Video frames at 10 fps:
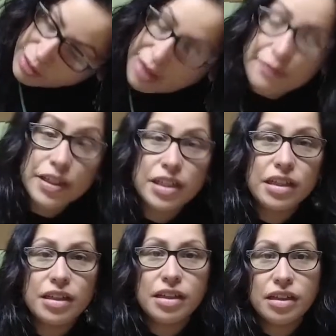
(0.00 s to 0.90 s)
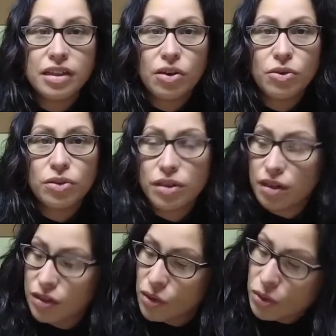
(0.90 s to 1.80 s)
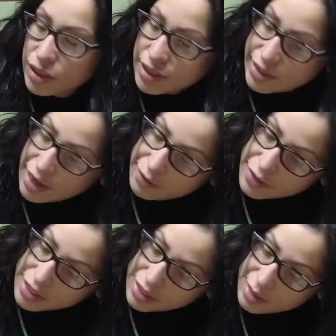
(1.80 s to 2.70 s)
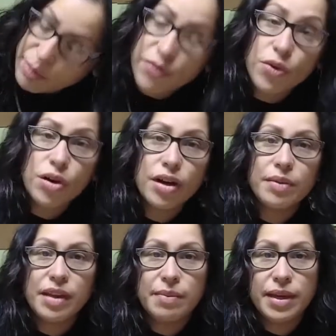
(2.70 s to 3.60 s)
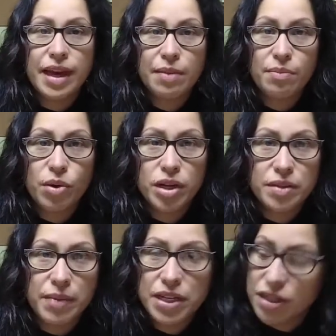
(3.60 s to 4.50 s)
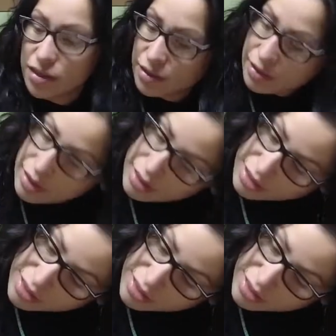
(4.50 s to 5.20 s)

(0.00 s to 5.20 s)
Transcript: effigy. The oldest effigies before they became more dimensional. Yeah.